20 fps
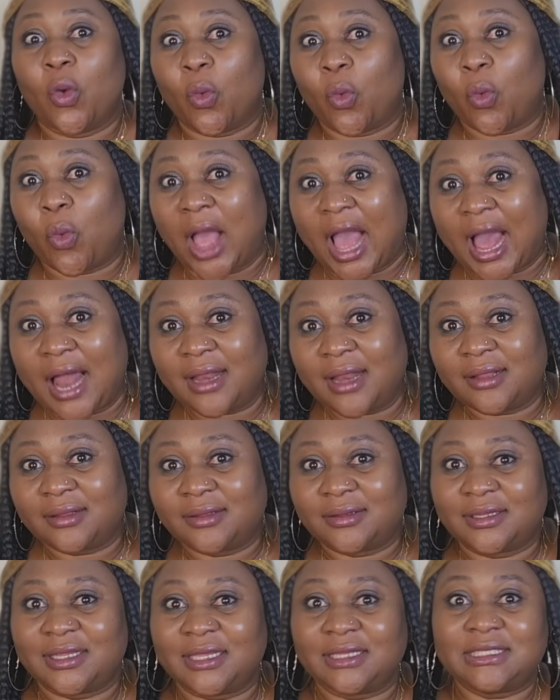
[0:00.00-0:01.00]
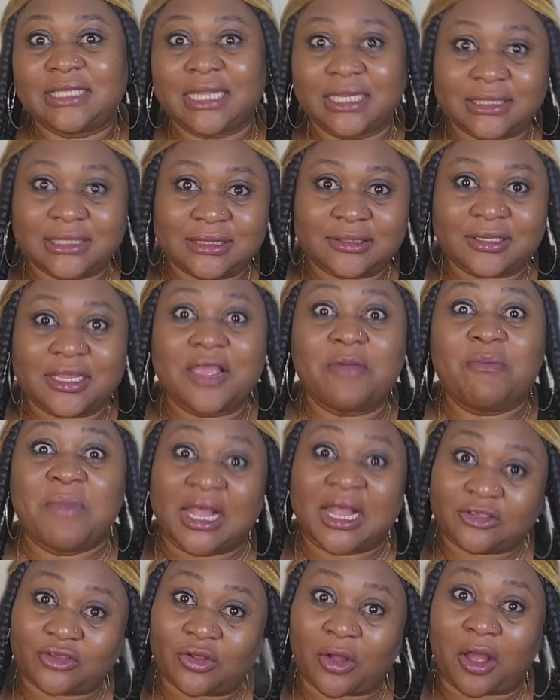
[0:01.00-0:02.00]
Well, he
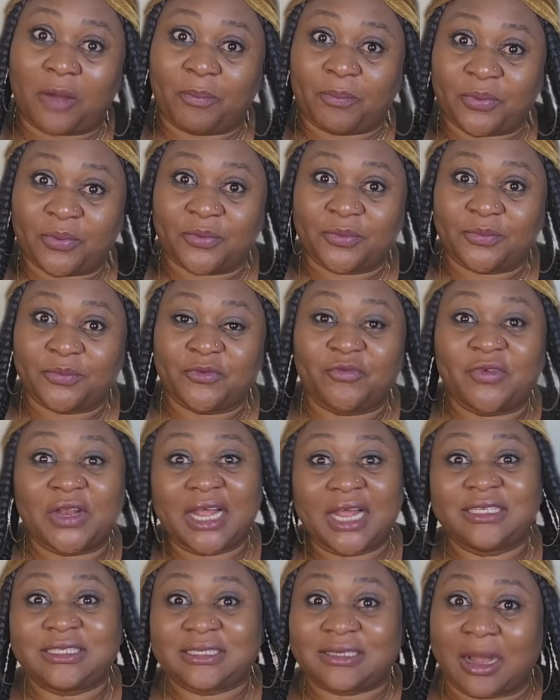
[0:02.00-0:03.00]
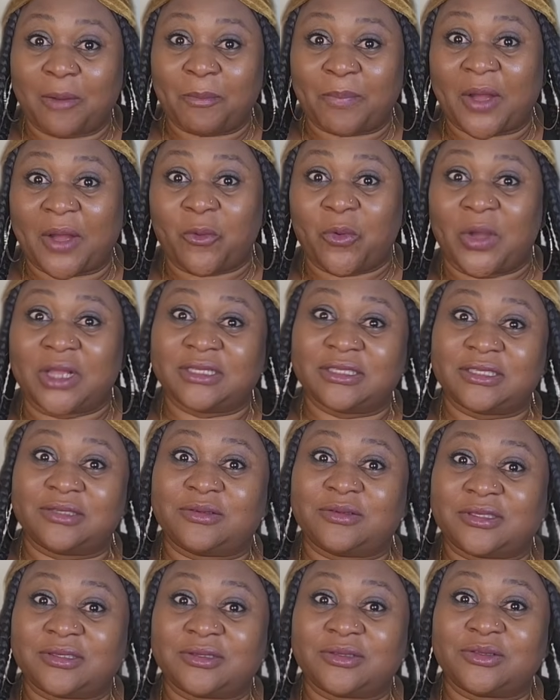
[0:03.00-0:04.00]
met up. Village grandpa went
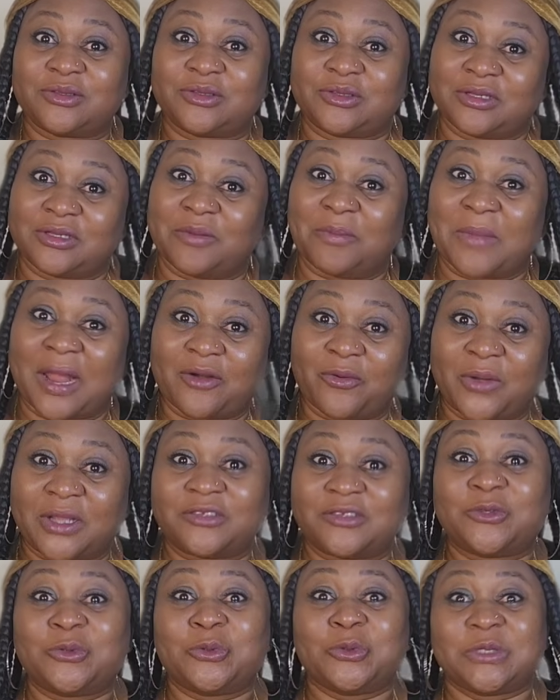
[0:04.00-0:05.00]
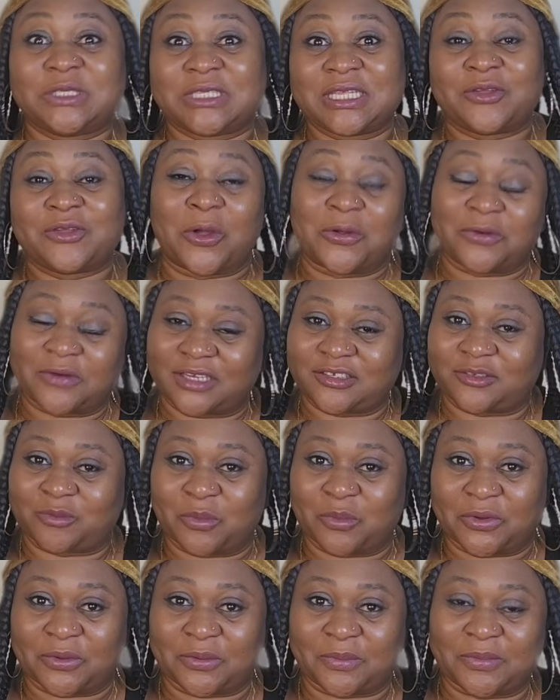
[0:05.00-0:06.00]
to the Marwas to see Congress
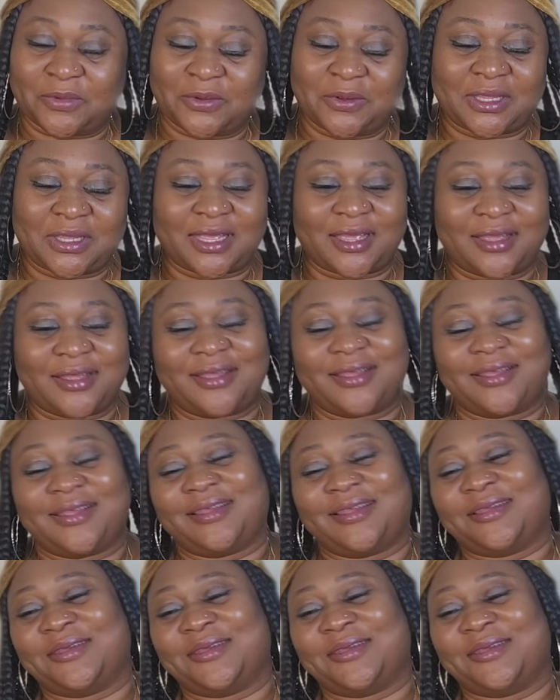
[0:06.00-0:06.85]
more. Okay.